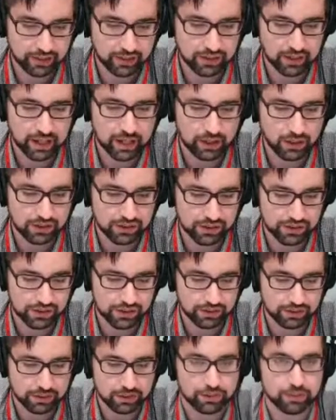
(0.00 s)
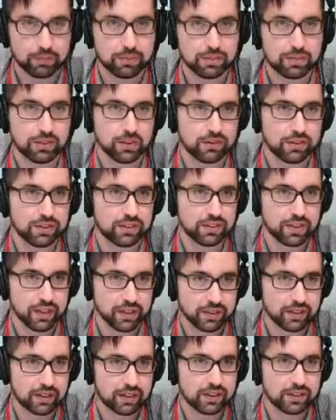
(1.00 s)
How is this different from
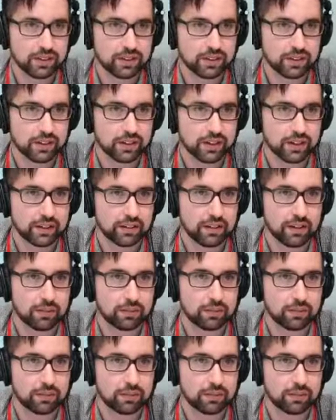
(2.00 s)
ServiceNet that I see in the diagram?